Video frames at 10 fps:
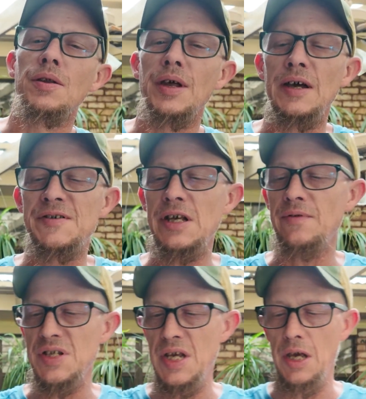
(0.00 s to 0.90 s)
The
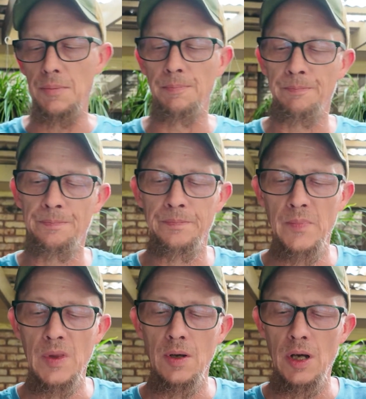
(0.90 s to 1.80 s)
F710.
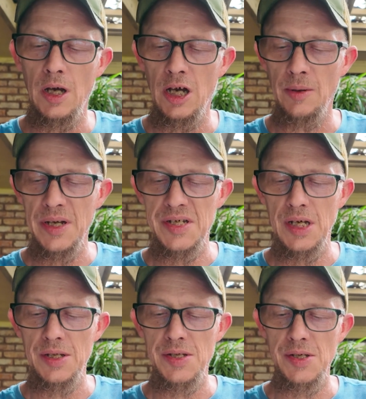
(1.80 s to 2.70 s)
Like I
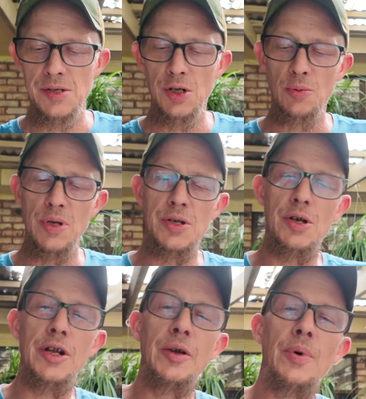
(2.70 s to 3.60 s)
said, this is a little bit
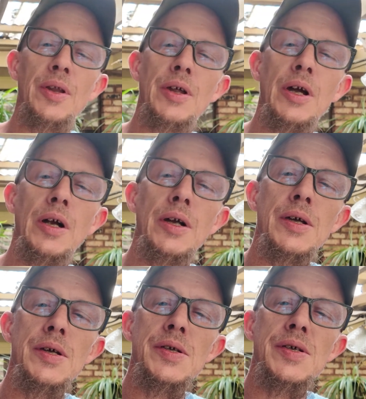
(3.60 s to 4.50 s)
dirty, but there
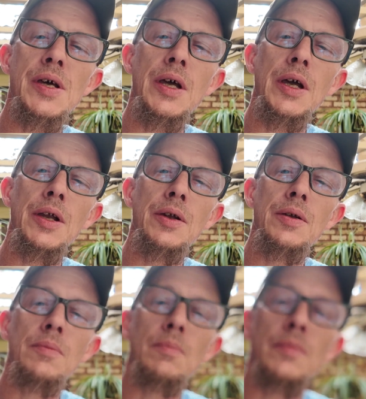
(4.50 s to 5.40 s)
is
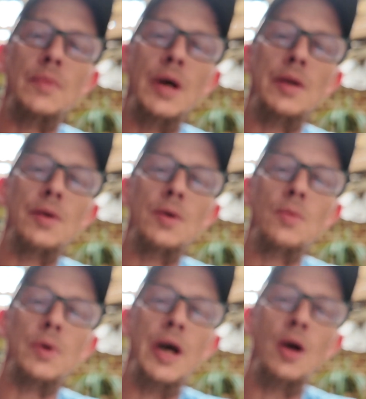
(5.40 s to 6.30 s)
that
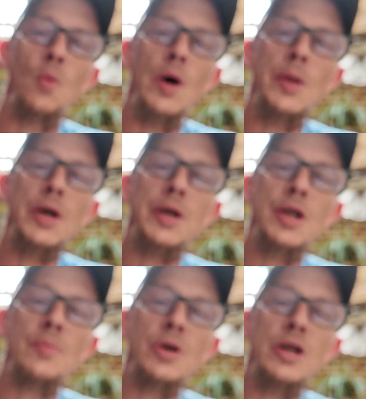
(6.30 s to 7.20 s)
little kind of 1 looking
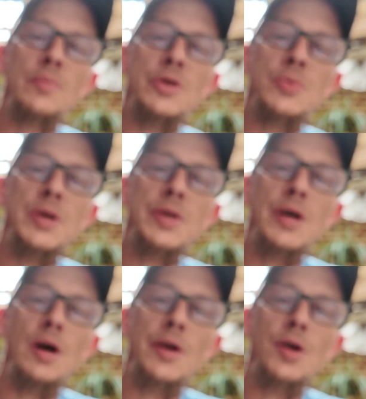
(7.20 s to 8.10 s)
number in between
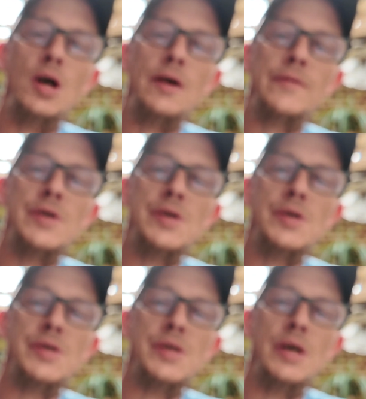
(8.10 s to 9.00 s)
the on and off
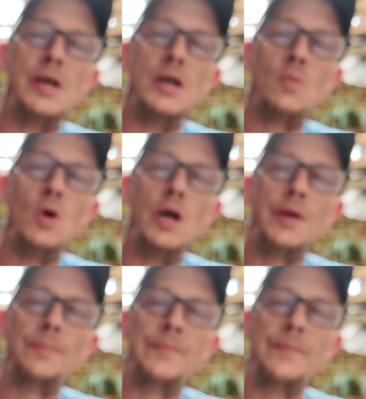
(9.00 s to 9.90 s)
is
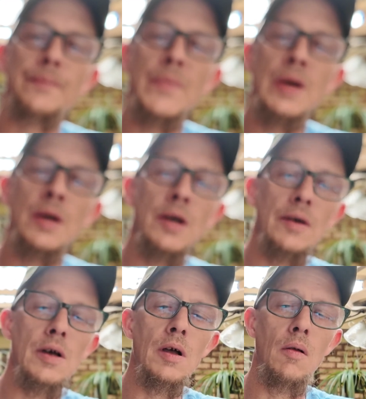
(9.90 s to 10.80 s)
1.
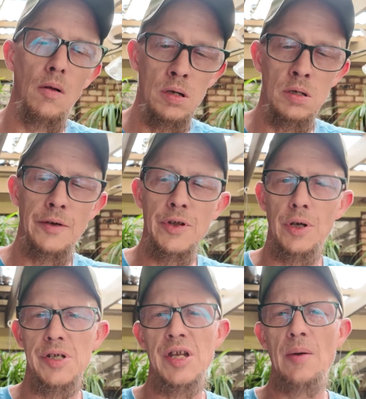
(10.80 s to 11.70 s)
If you
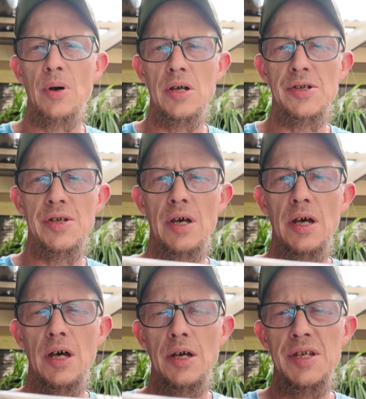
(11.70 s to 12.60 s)
look at Snap-on's
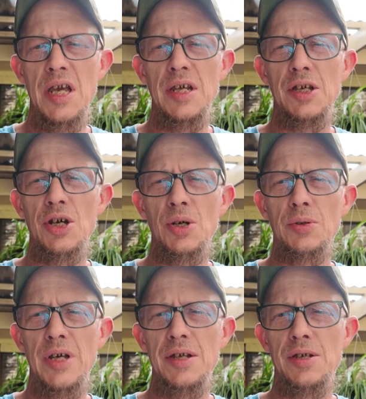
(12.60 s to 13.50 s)
dating
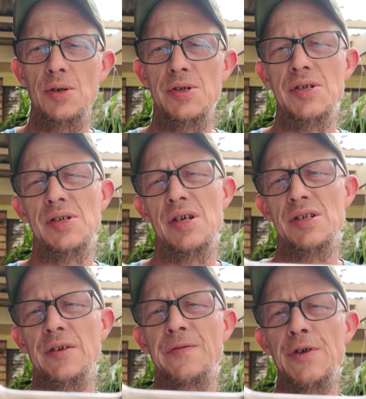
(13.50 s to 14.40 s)
code, that denotes this as
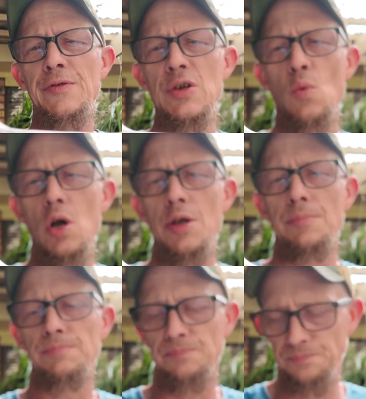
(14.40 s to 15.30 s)
a 51.